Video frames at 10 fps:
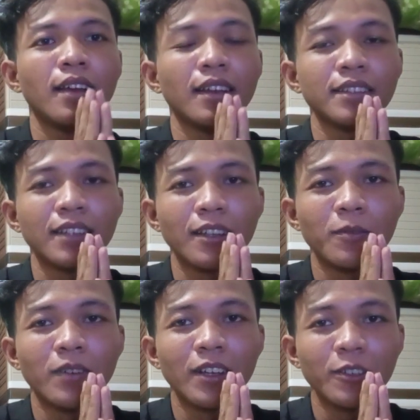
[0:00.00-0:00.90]

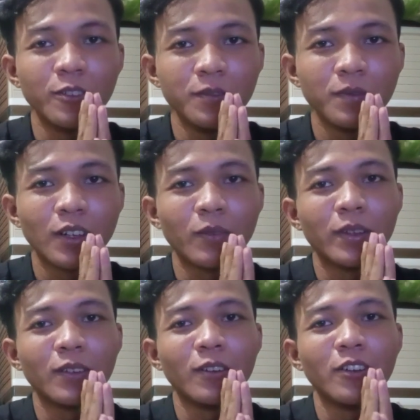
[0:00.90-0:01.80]
Assalamualaikum
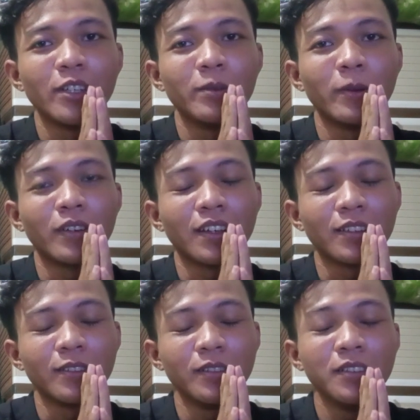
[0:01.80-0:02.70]
warahmatullahi
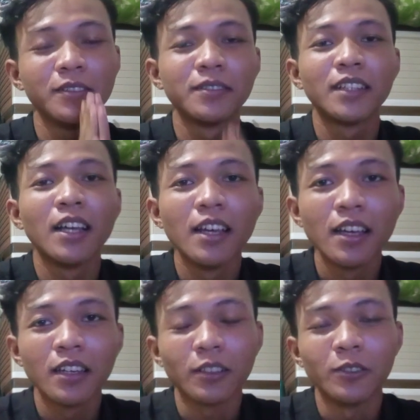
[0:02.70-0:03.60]
wabarakatuh.
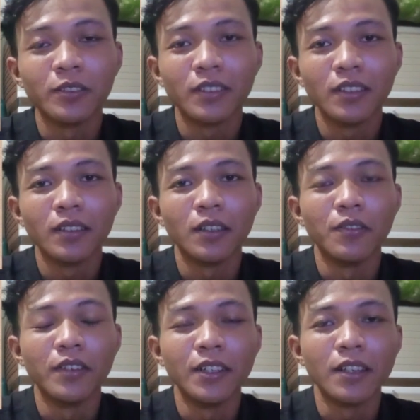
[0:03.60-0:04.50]
Good
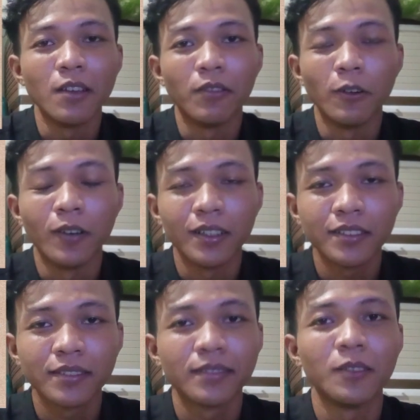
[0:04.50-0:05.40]
evening, everyone.
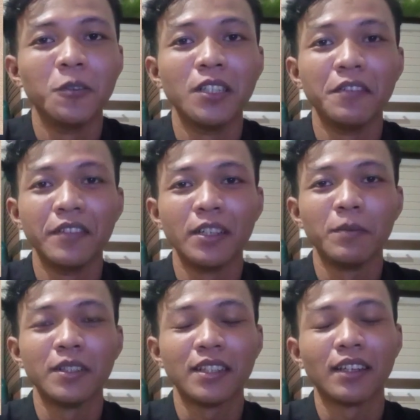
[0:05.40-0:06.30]
Good evening,
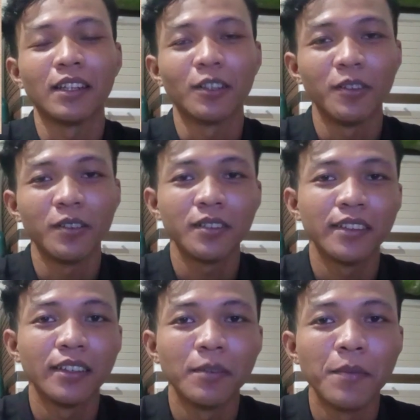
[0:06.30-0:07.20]
Mr. People.
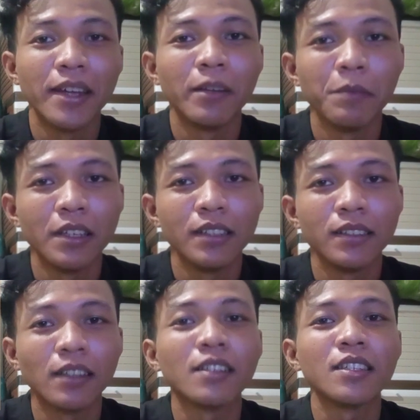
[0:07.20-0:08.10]
My name is
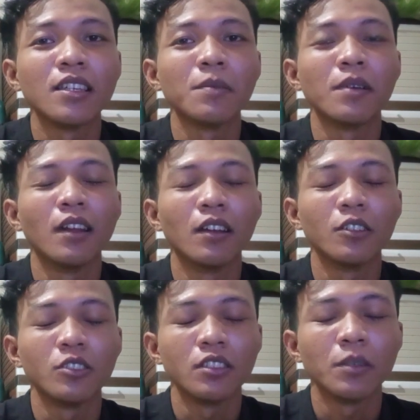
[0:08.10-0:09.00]
Rizki Perdana
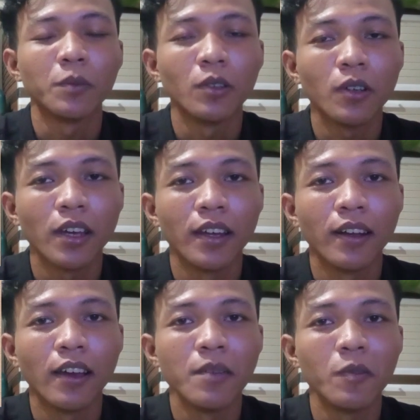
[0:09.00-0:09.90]
Sucipto, and
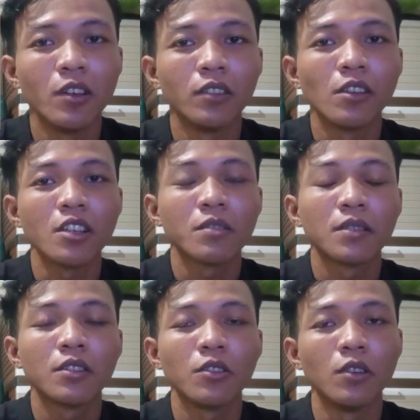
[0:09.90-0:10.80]
I'm going to
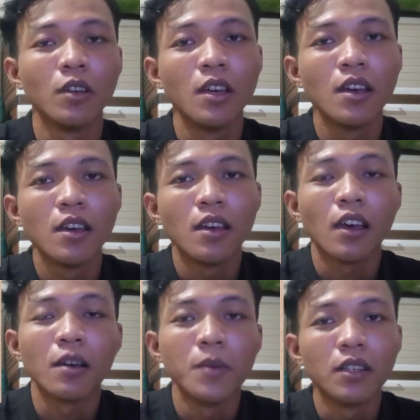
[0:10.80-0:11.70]
explain to you
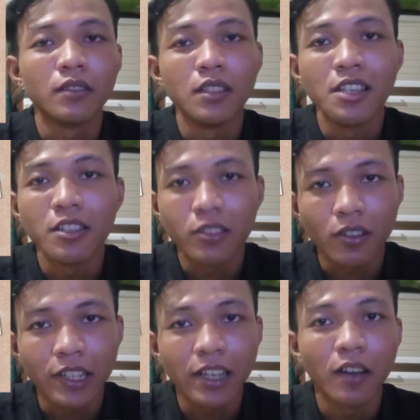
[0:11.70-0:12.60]
about the
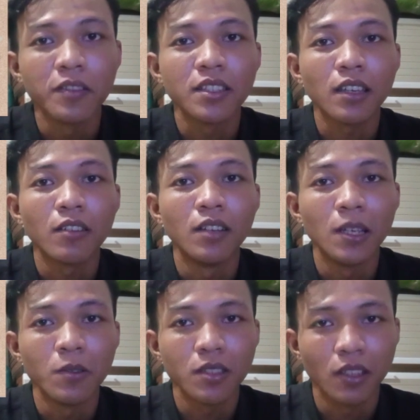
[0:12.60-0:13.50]
history of
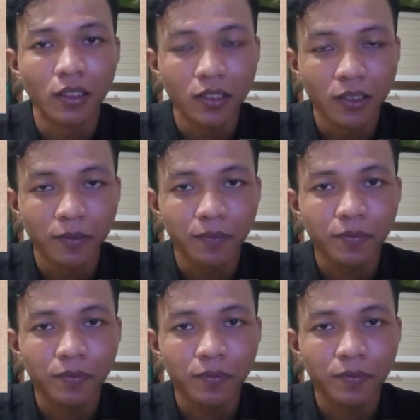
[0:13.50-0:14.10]
psycholinguistics.